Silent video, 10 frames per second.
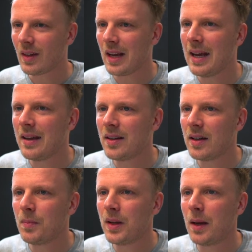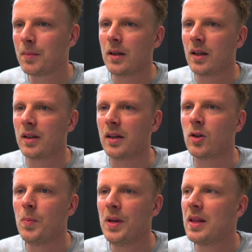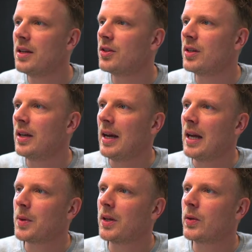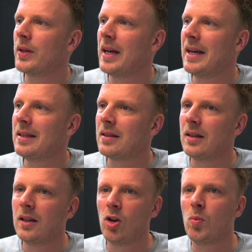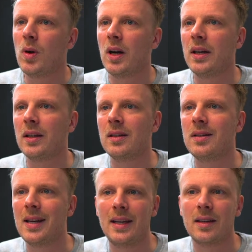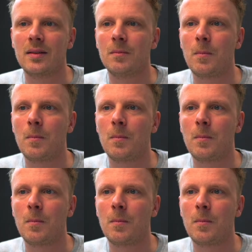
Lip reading: And I'm gonna copy this and I'm gonna create my container.